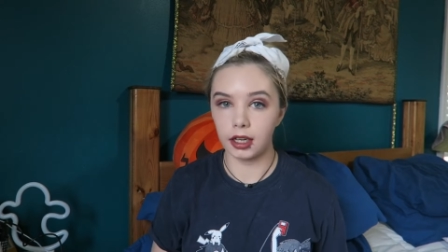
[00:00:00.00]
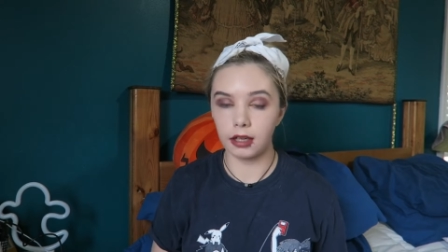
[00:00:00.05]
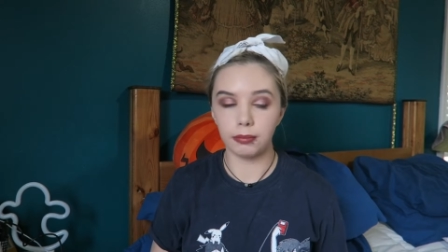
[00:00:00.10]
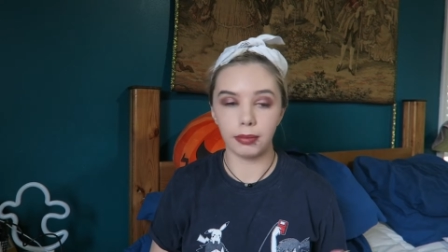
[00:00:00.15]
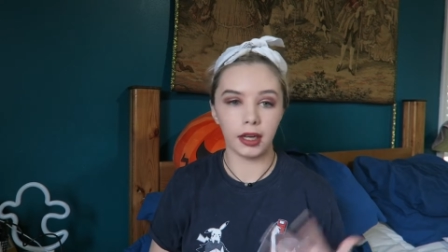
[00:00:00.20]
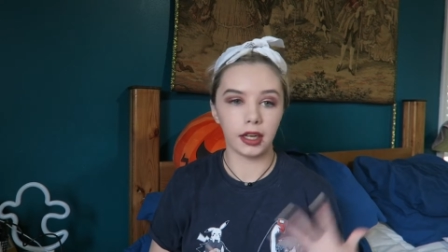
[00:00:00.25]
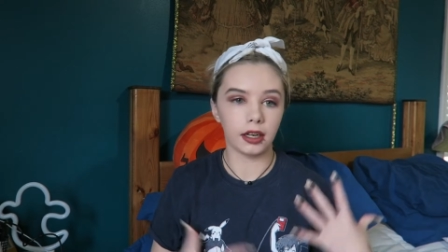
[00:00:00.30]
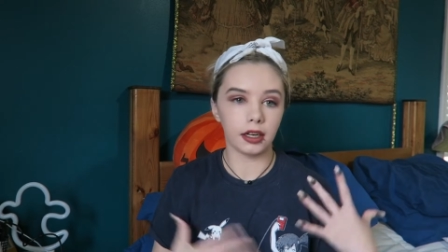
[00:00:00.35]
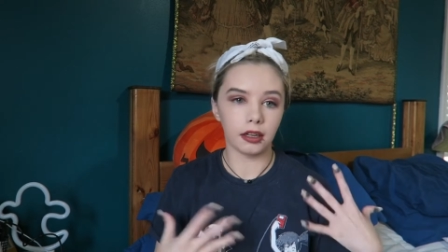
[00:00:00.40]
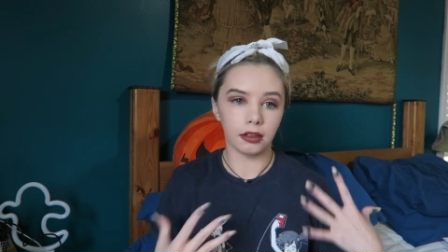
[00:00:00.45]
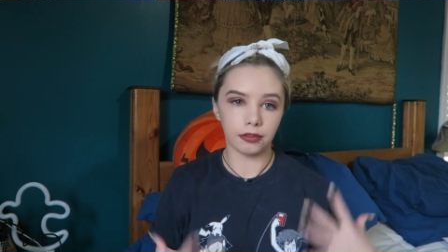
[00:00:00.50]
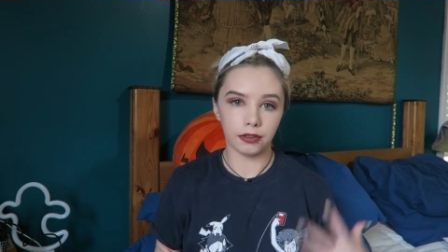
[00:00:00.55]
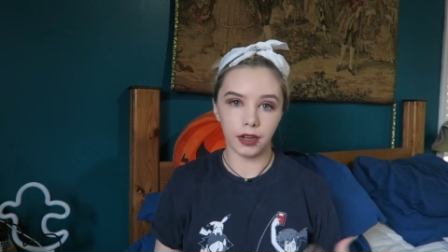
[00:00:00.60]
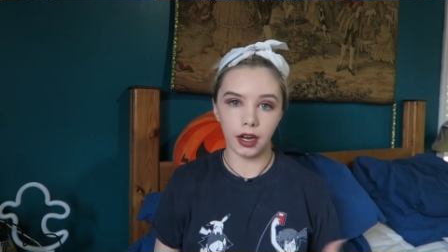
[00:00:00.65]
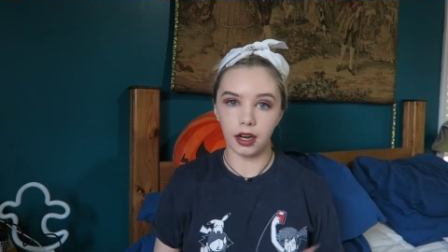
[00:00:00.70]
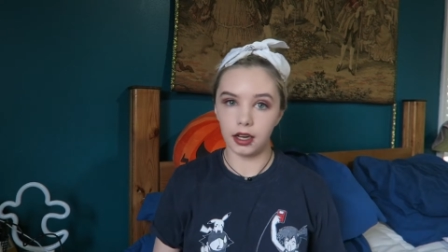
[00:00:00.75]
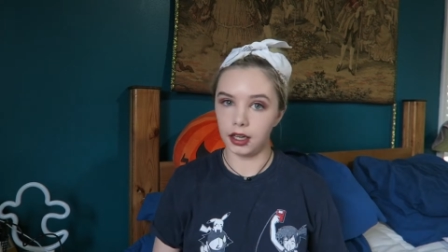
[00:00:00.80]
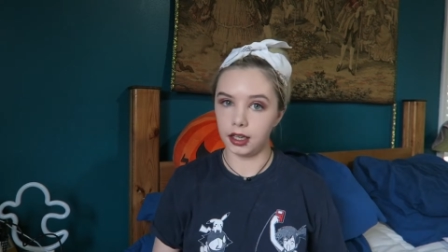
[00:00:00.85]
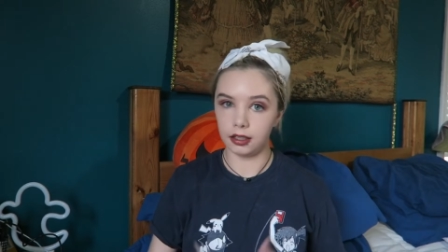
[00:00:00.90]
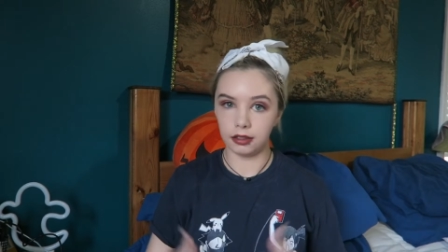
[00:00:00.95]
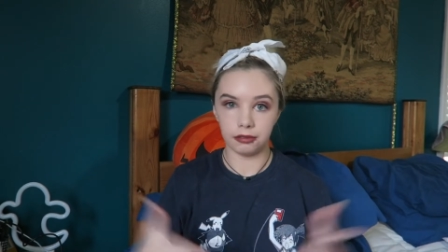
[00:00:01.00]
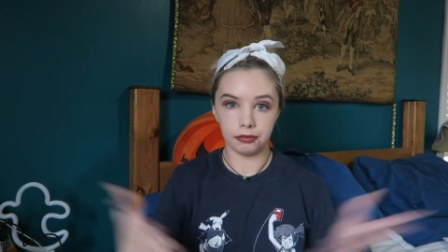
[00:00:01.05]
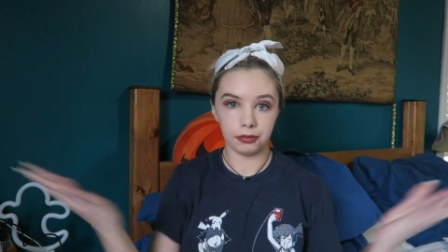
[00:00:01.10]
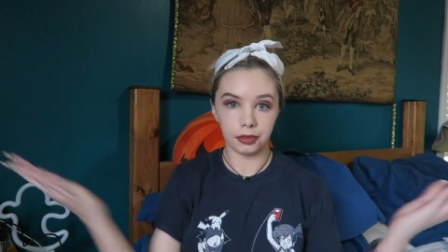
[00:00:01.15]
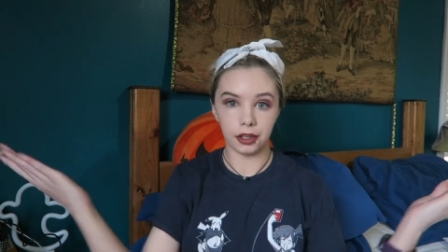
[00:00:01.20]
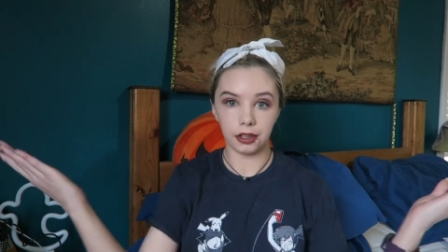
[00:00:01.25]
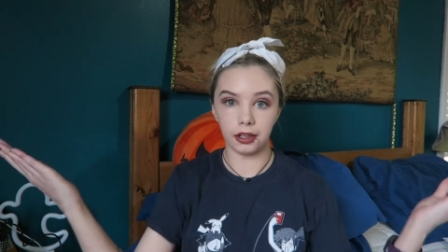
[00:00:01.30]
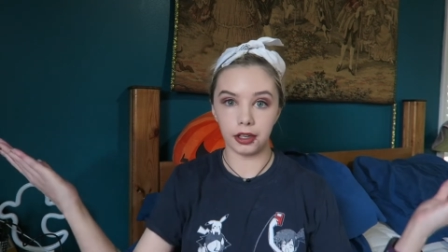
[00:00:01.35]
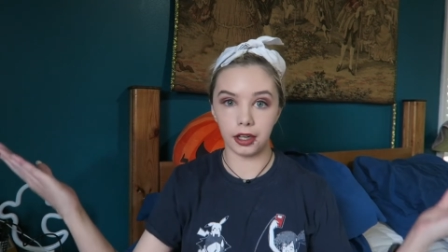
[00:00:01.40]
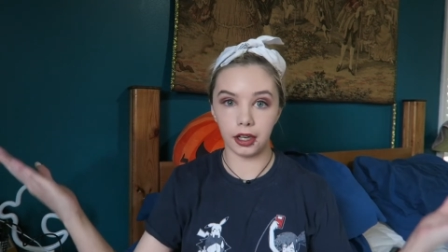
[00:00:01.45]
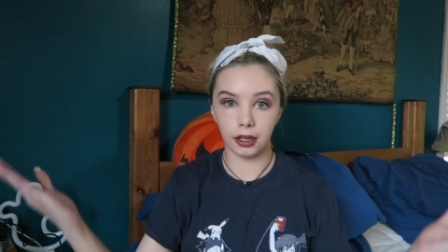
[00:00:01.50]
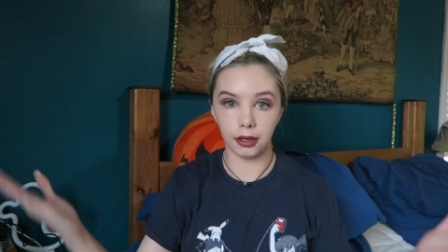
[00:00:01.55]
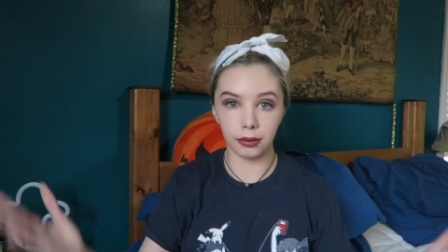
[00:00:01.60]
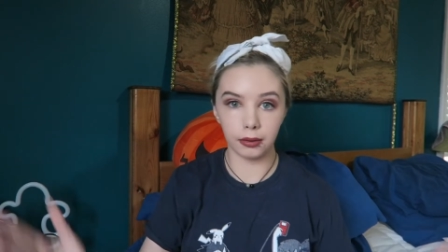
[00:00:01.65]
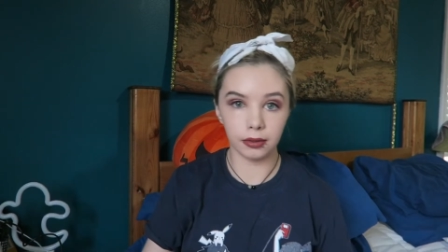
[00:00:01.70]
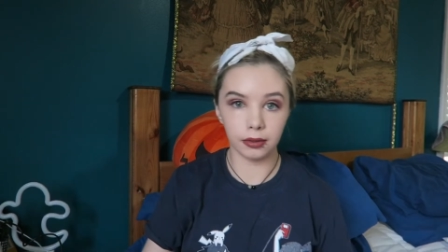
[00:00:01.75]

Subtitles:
but if not, here you go.